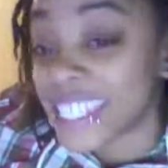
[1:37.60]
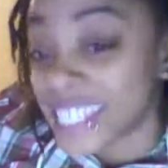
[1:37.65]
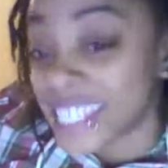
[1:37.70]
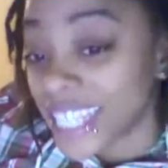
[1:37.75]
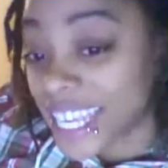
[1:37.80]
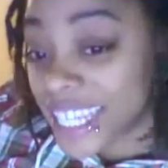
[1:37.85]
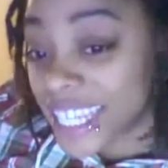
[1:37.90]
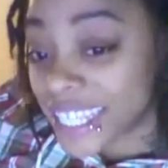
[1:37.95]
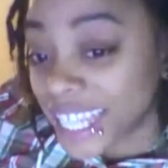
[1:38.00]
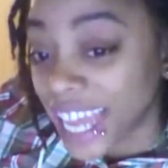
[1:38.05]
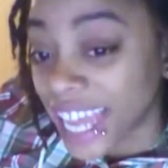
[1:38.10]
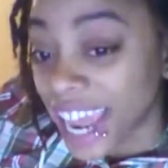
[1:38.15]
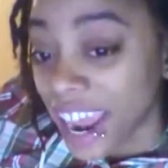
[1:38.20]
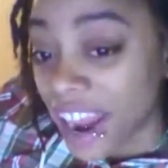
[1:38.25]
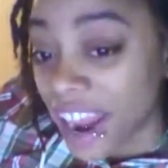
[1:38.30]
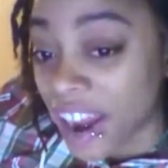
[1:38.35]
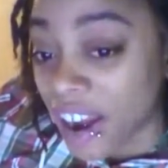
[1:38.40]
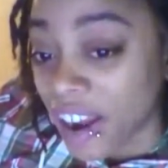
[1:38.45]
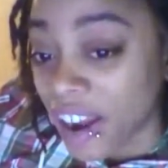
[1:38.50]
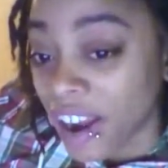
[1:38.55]
sit
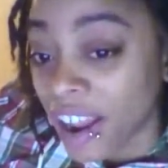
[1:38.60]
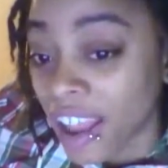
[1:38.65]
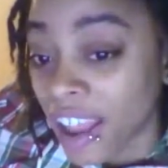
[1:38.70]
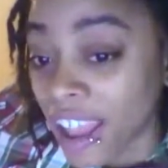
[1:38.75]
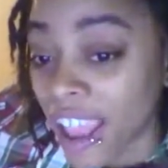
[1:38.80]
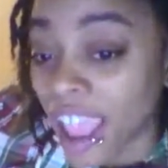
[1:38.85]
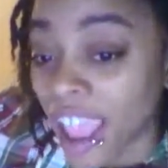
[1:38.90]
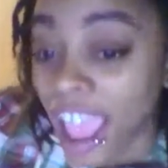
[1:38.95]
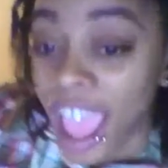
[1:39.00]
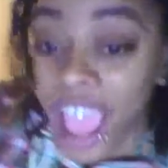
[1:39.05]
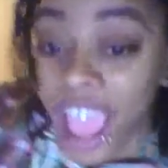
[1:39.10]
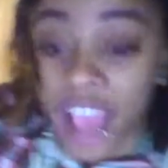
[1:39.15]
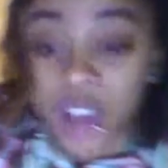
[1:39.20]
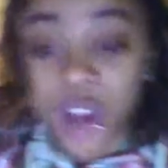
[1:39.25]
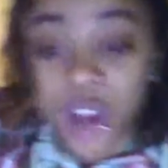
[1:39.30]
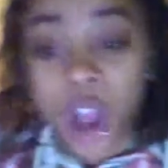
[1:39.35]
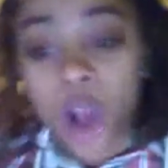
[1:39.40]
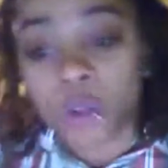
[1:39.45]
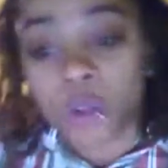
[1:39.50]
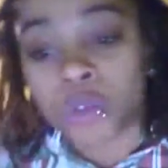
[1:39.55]
there
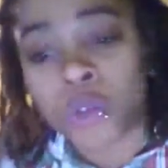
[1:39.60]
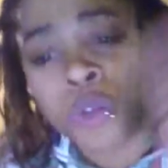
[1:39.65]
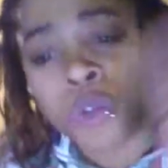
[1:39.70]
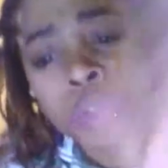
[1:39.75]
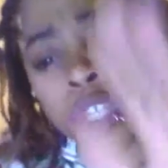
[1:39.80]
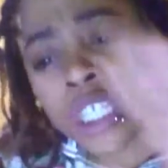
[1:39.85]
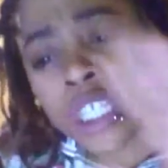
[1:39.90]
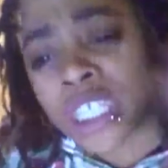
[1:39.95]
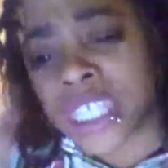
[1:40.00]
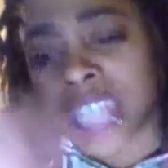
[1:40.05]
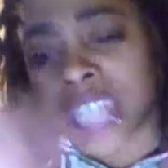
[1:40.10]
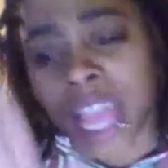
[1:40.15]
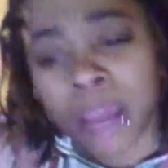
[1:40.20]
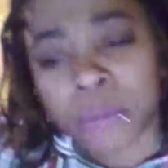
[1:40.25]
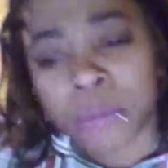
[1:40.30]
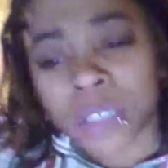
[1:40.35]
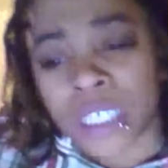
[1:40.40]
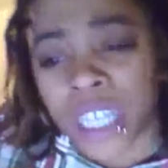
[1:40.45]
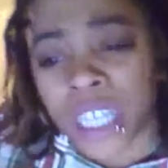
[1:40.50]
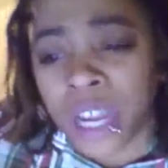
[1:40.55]
and go through the
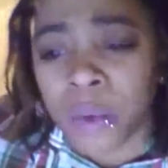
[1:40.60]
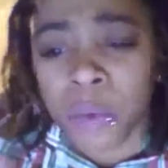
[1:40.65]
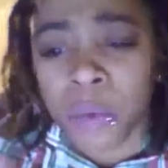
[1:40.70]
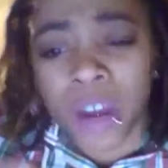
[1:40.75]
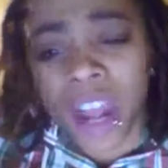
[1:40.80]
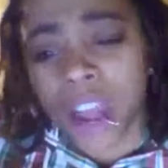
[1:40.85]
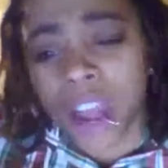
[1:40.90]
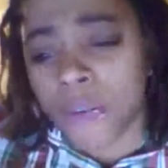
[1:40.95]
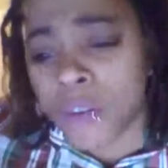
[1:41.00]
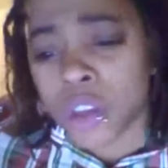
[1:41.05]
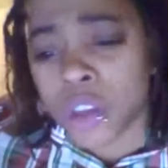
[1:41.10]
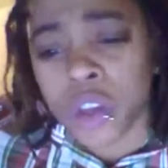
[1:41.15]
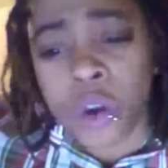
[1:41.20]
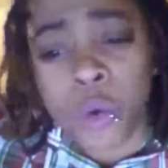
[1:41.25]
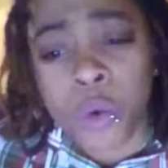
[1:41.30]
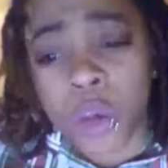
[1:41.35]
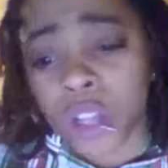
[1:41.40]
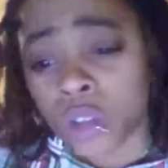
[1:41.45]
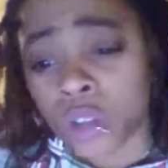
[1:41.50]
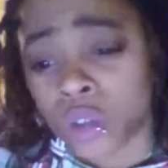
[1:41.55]
same shit, whatever
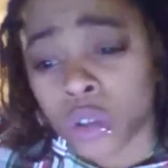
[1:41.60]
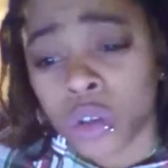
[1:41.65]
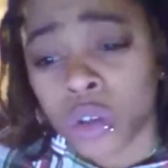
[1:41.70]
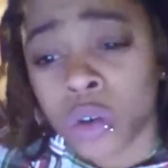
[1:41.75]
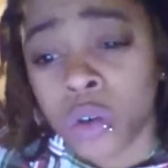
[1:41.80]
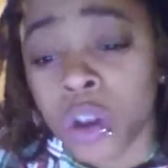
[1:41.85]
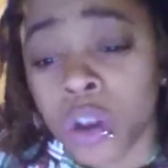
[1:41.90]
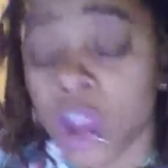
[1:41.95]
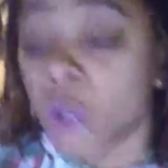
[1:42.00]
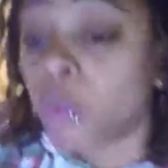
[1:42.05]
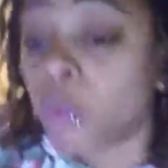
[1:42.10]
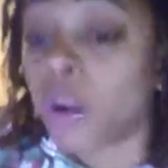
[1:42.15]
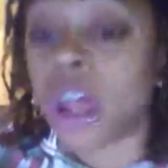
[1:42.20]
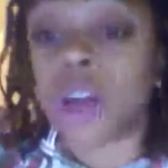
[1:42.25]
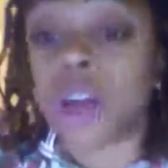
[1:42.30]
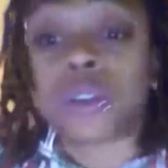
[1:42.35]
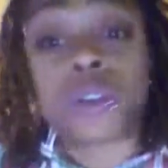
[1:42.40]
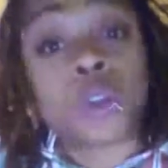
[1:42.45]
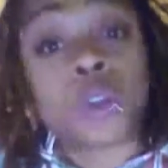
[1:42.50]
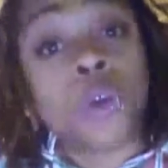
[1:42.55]
you went through,
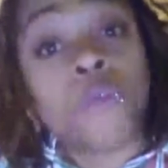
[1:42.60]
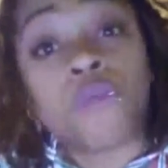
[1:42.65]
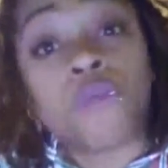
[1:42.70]
without you